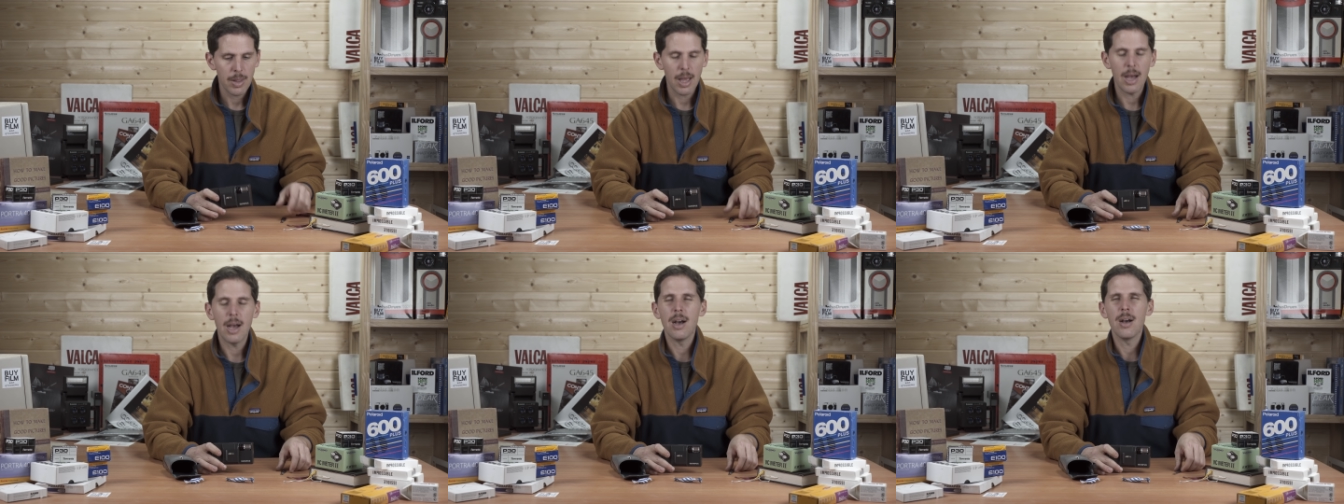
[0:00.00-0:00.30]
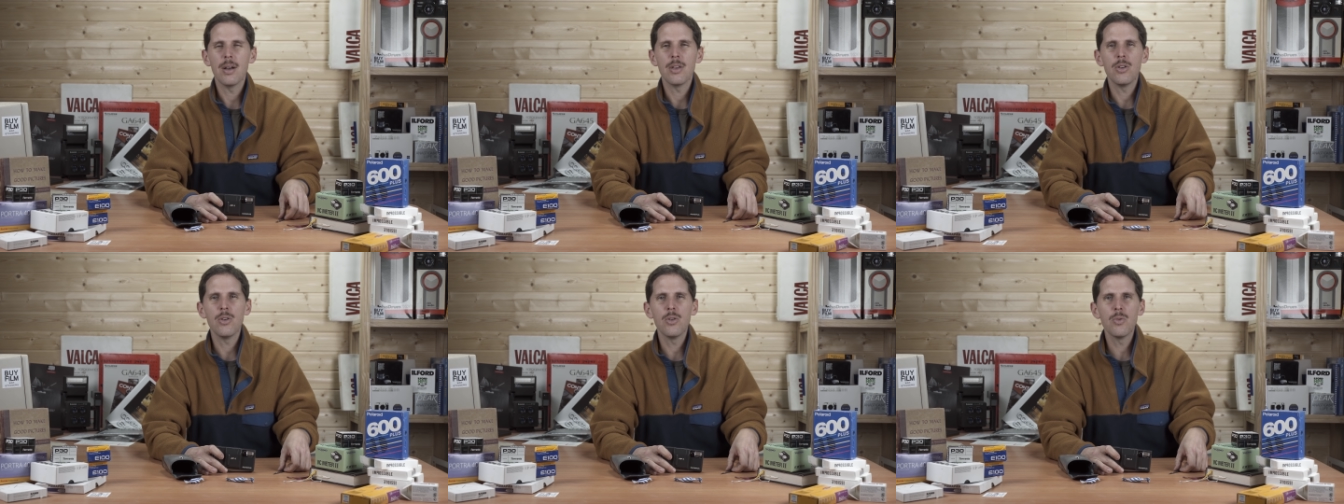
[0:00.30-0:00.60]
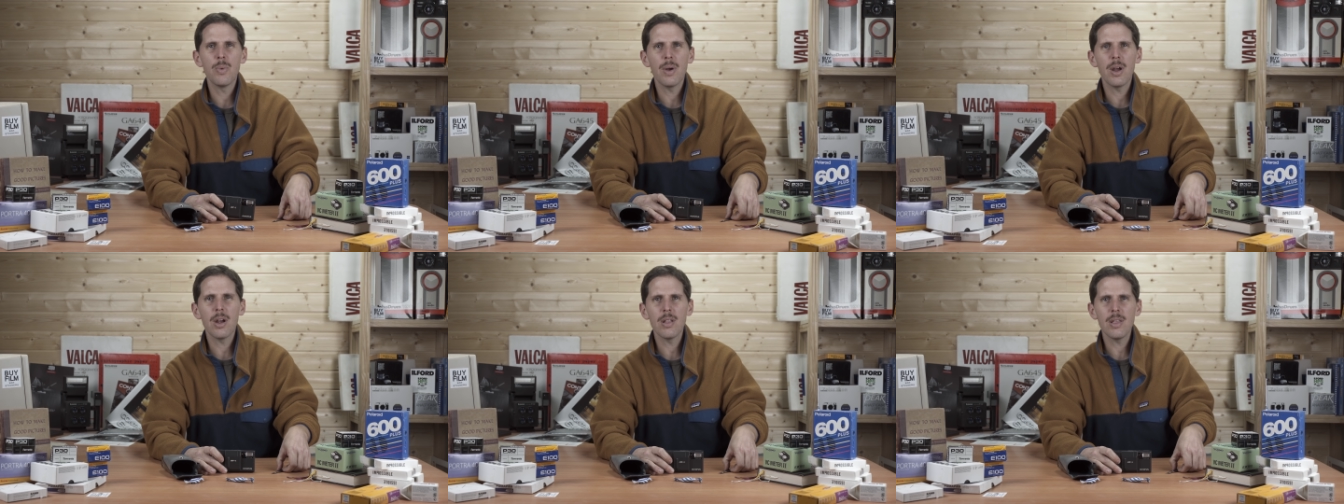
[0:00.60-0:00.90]
You
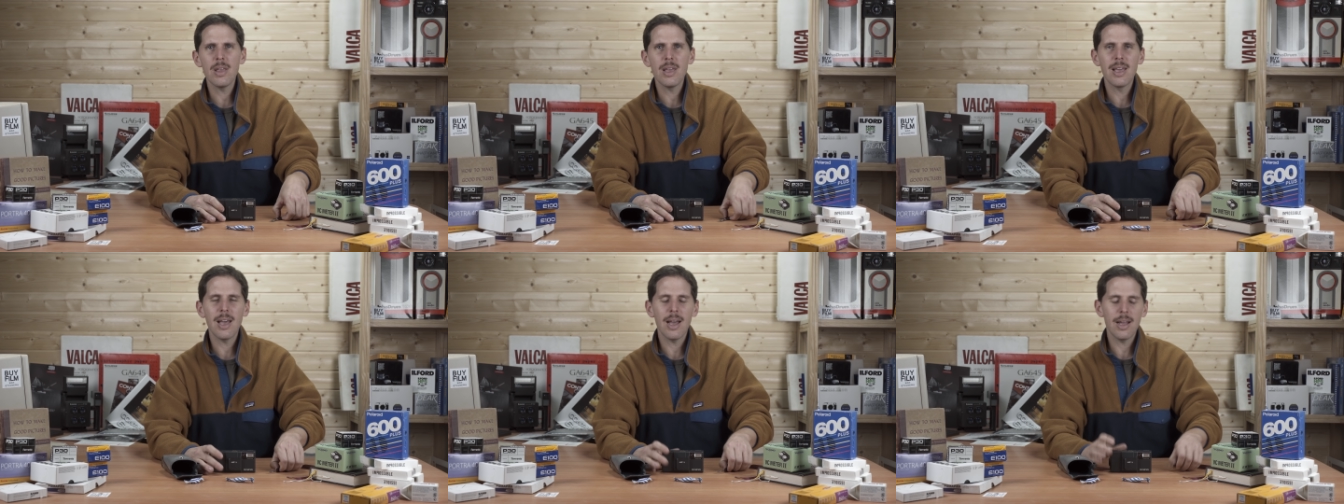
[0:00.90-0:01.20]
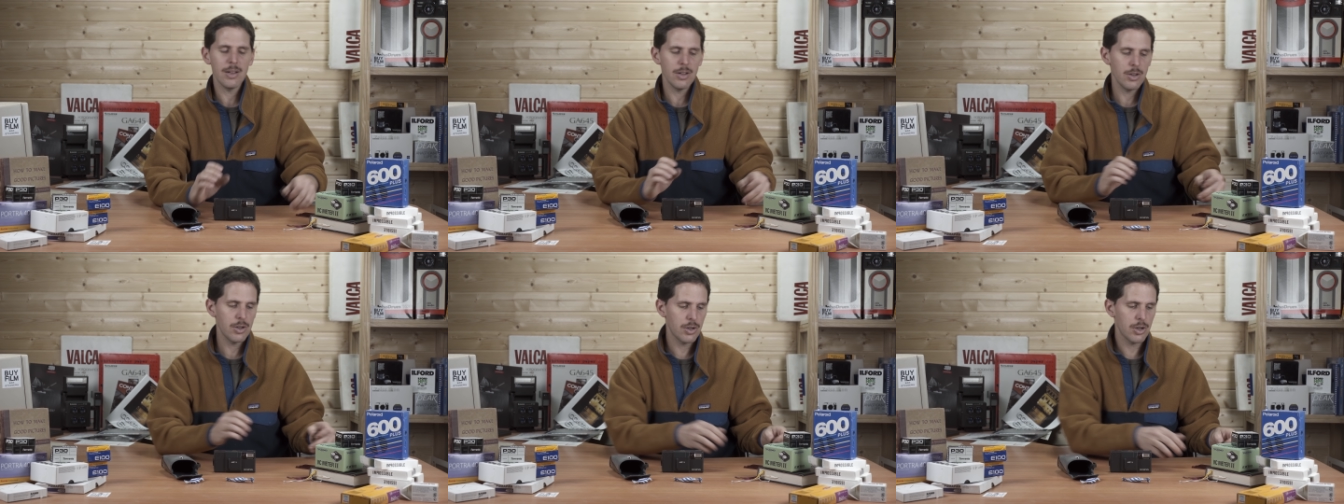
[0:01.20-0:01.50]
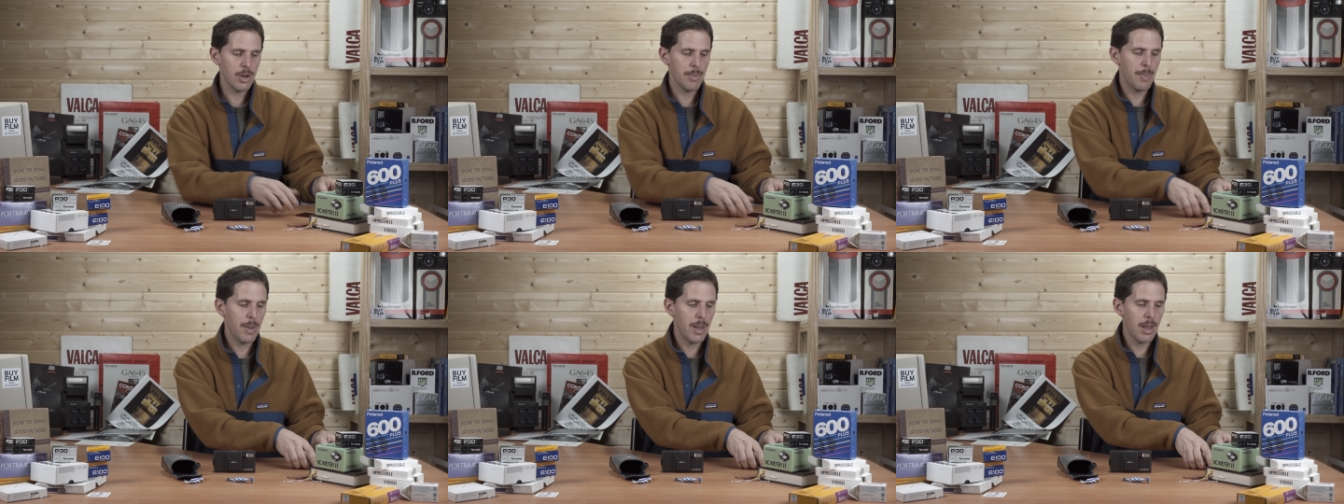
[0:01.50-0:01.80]
rarely get
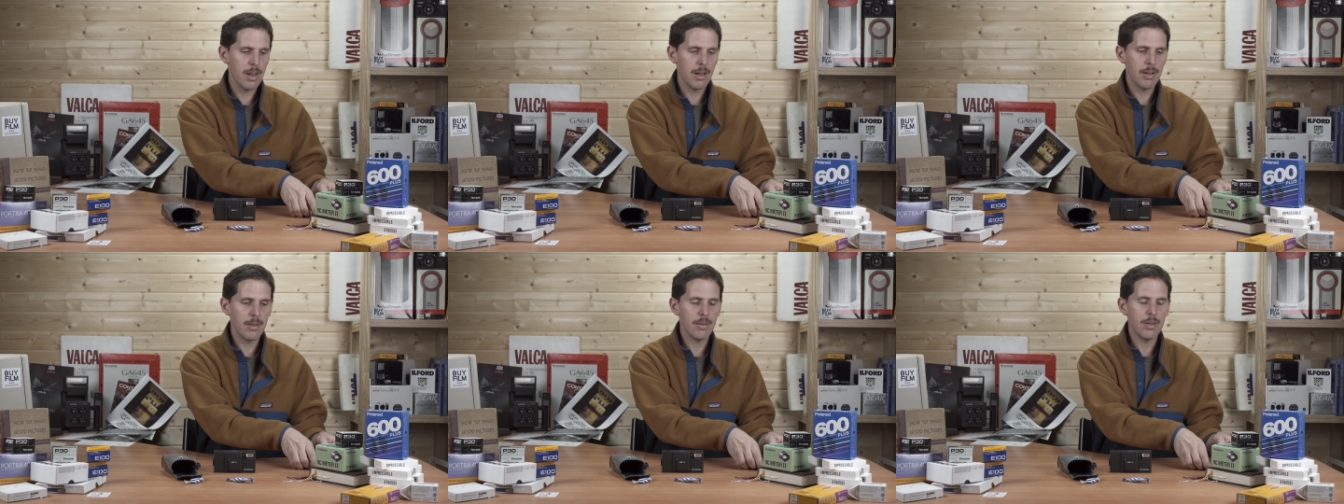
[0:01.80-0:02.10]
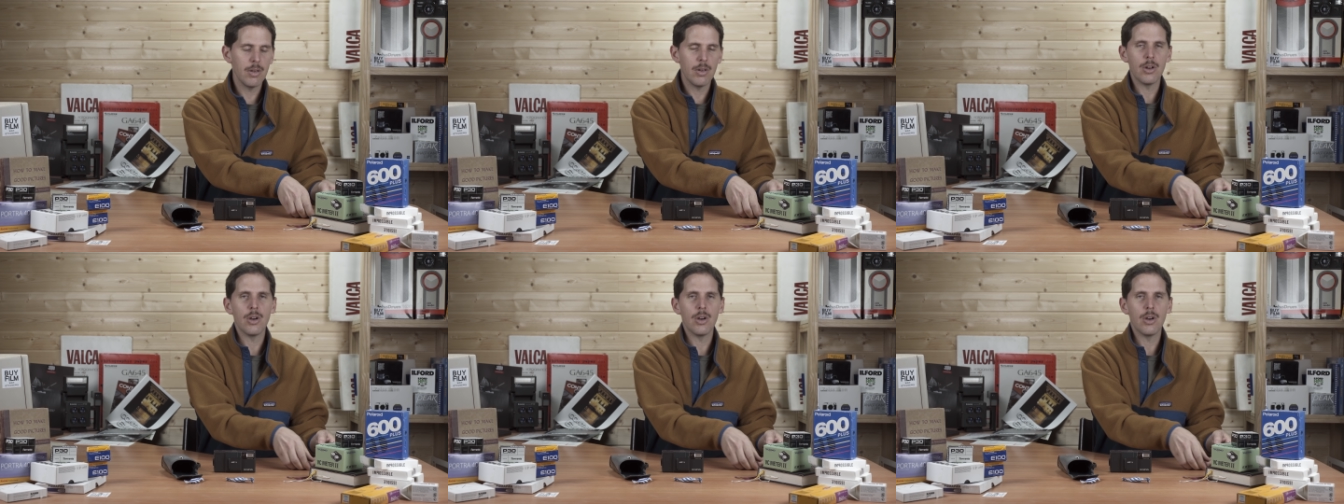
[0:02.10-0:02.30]
shipping,